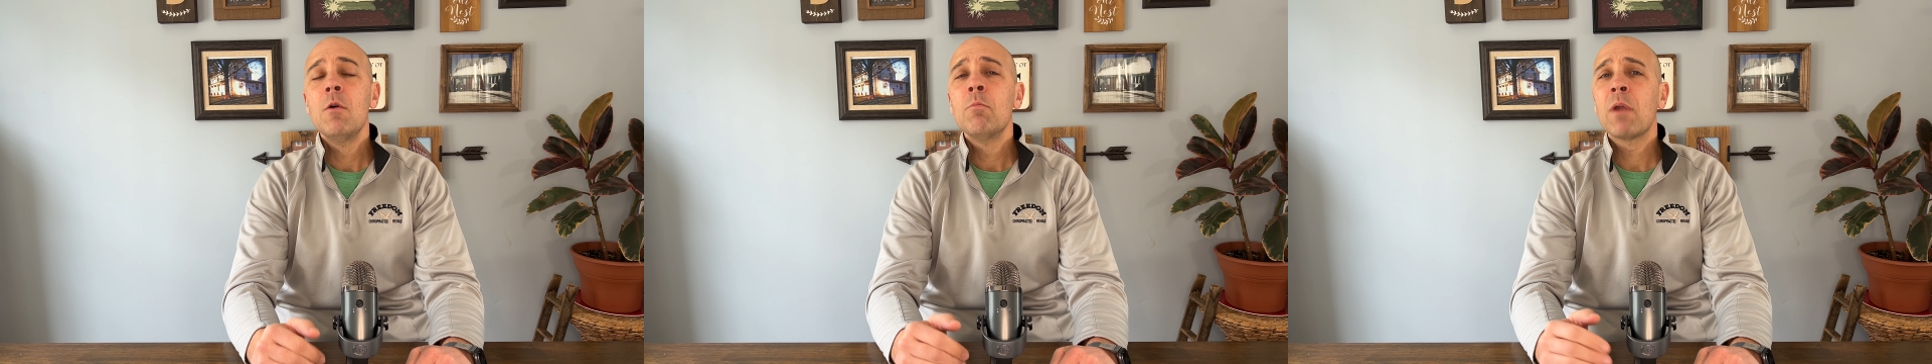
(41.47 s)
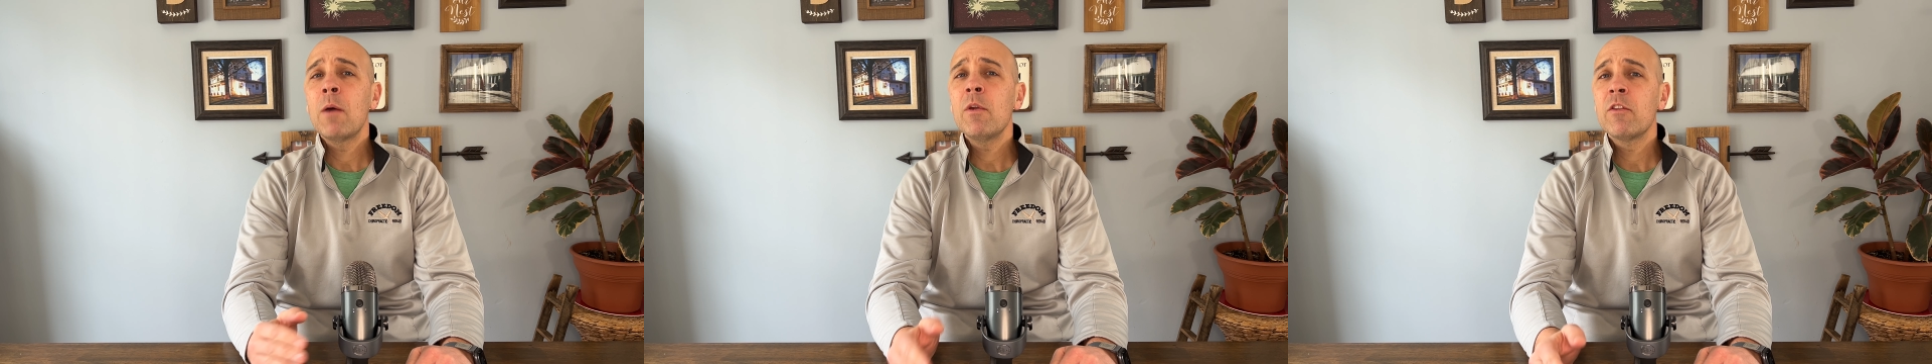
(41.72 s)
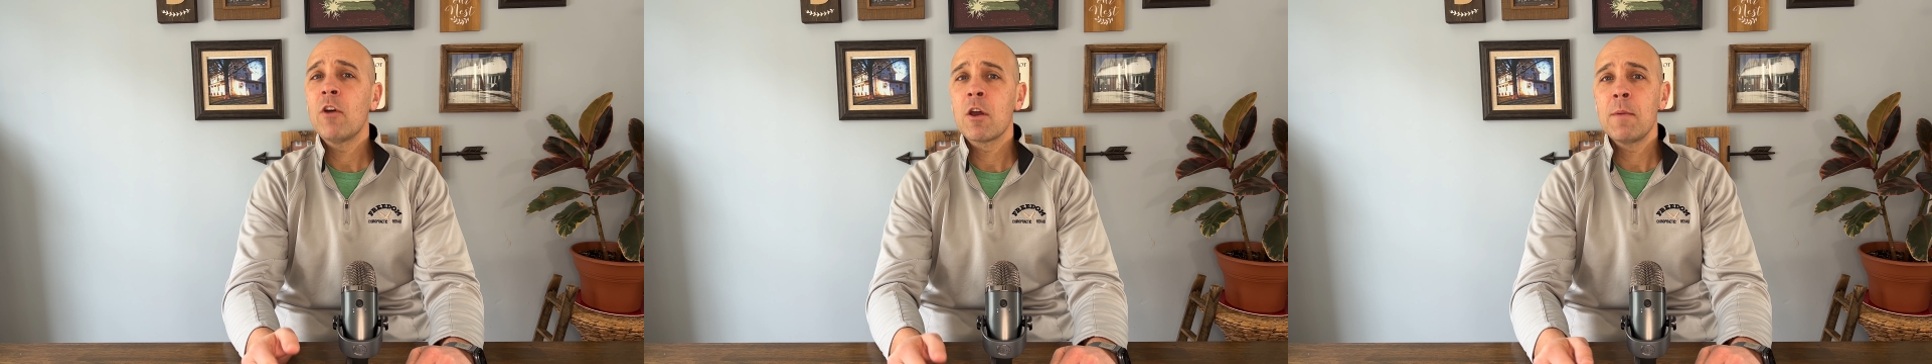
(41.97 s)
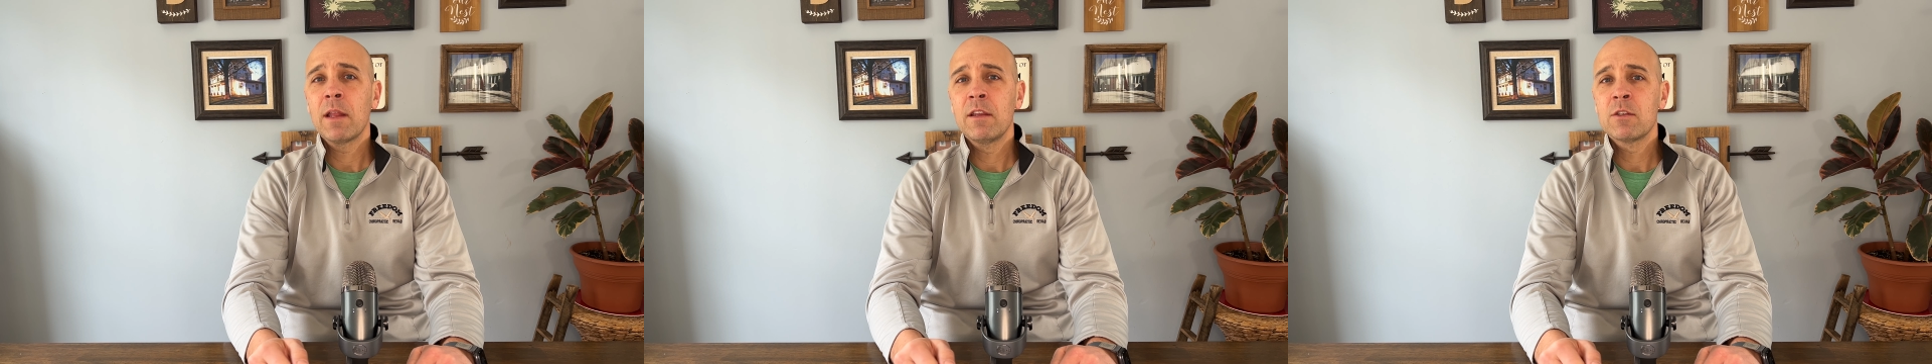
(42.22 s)
But I want to talk
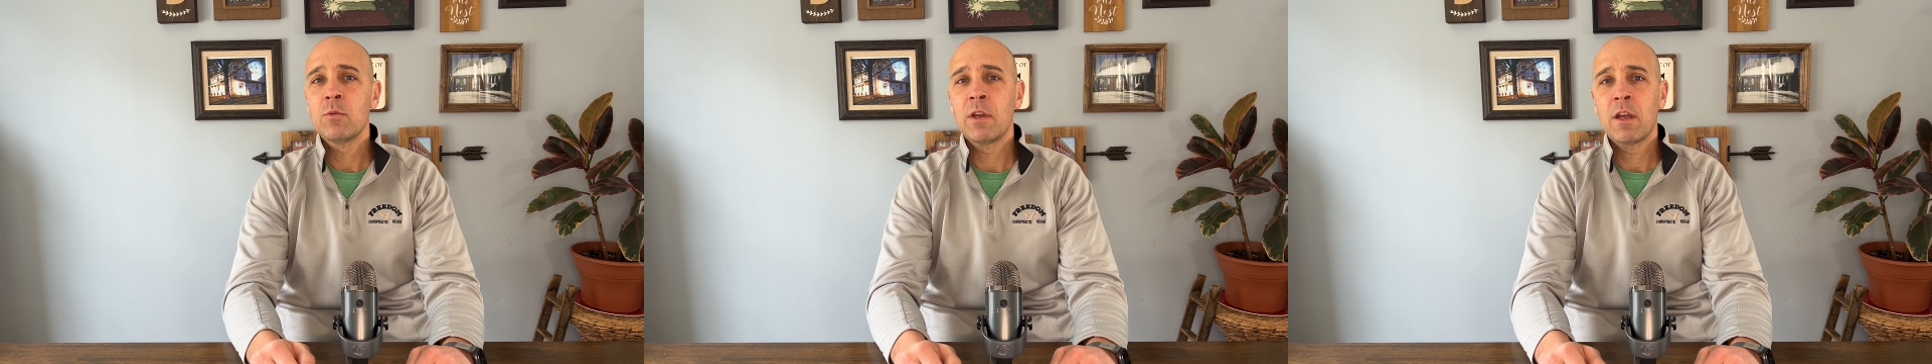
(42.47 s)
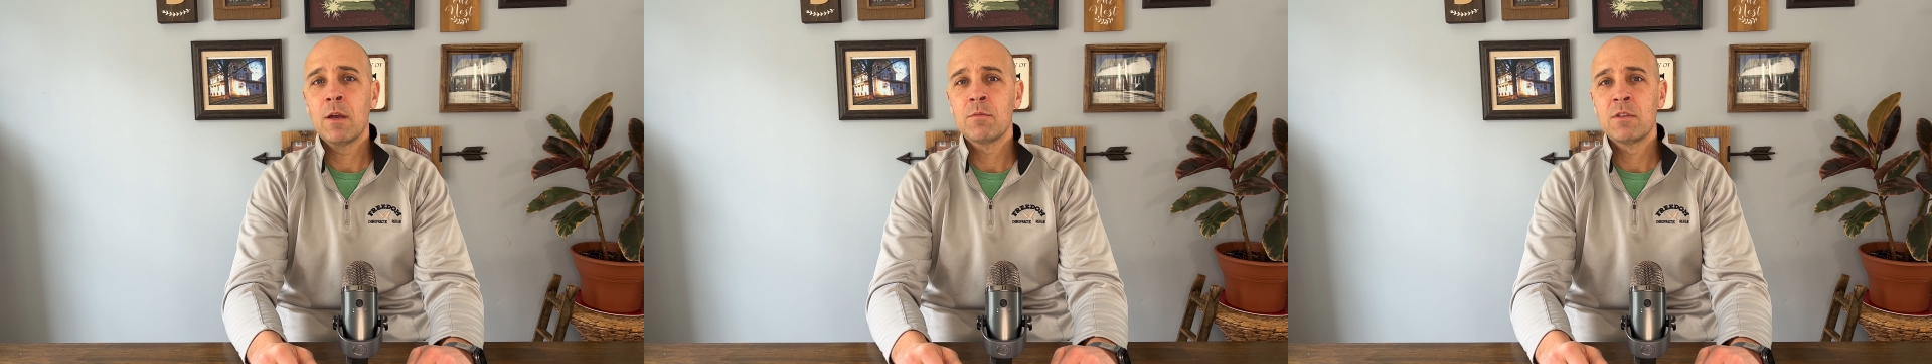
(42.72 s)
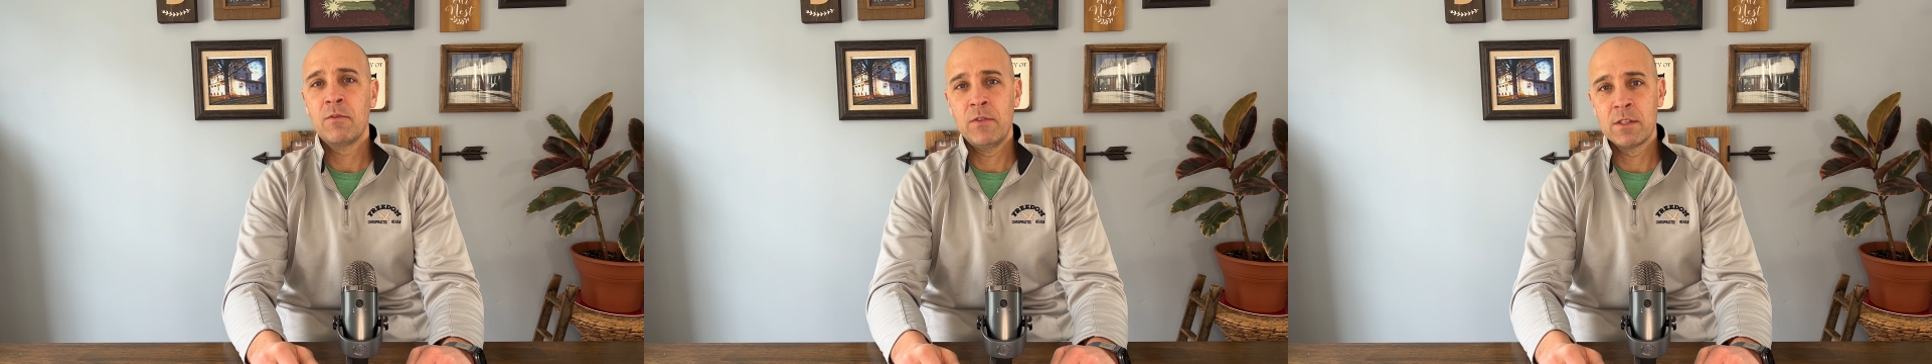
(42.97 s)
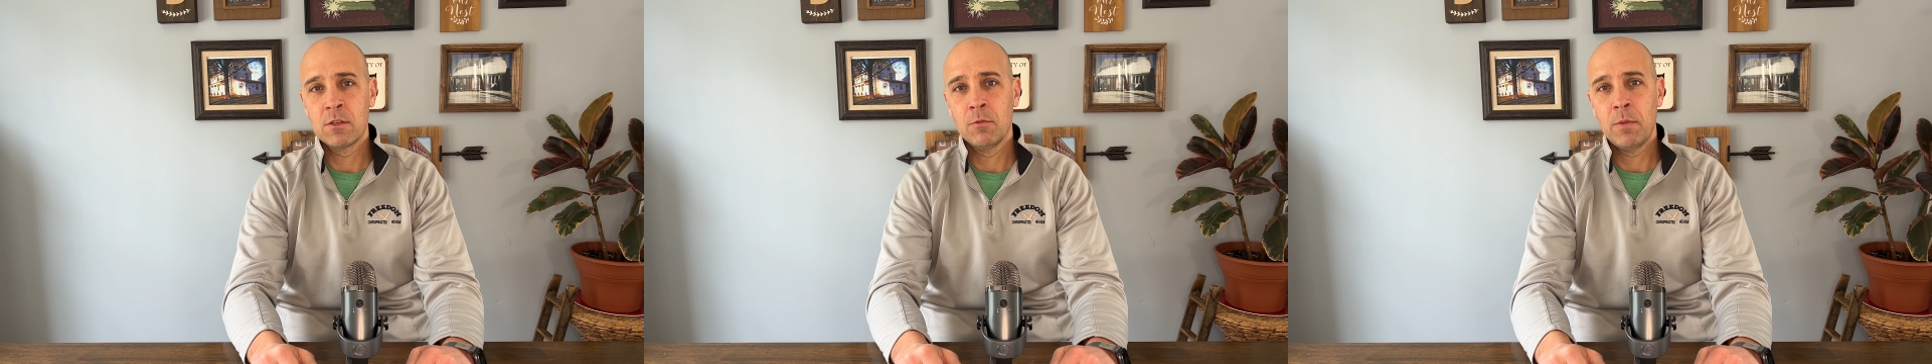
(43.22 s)
about this when it comes to
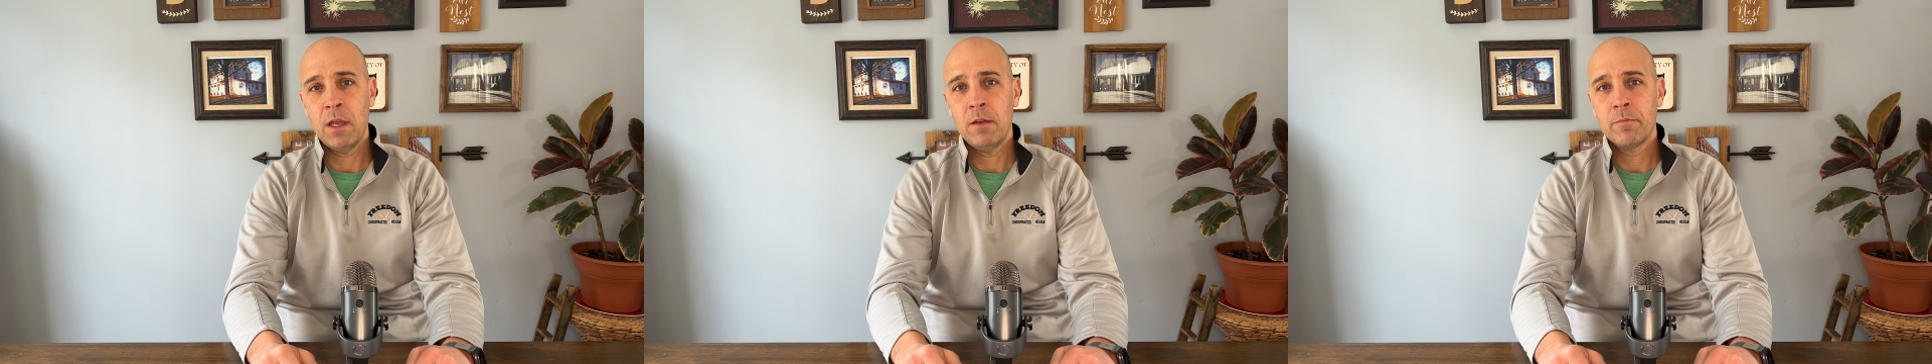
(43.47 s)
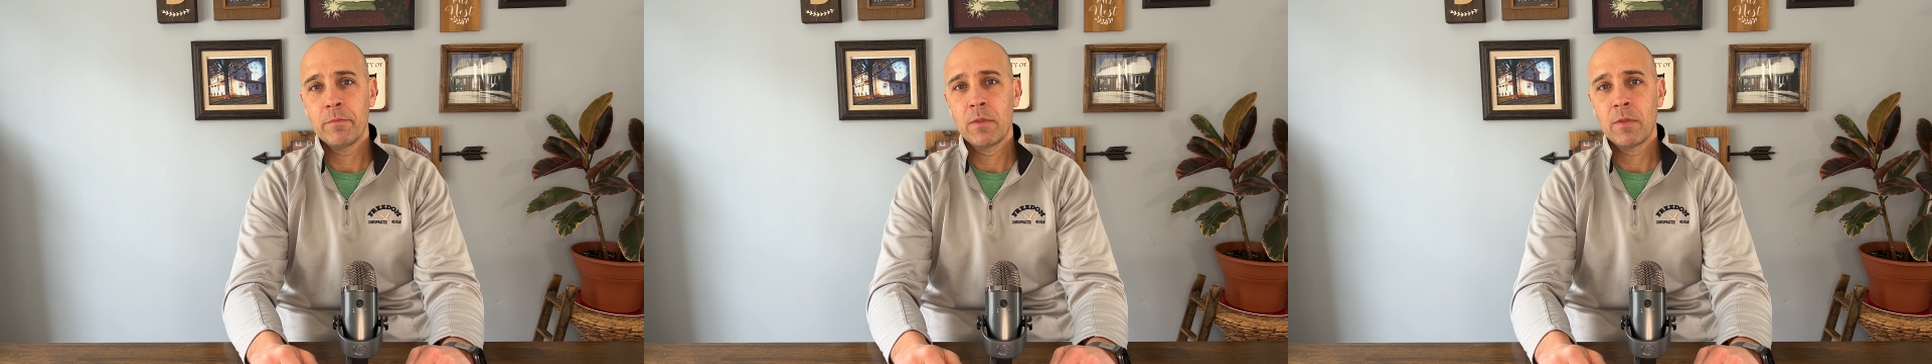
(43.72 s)
physical pain.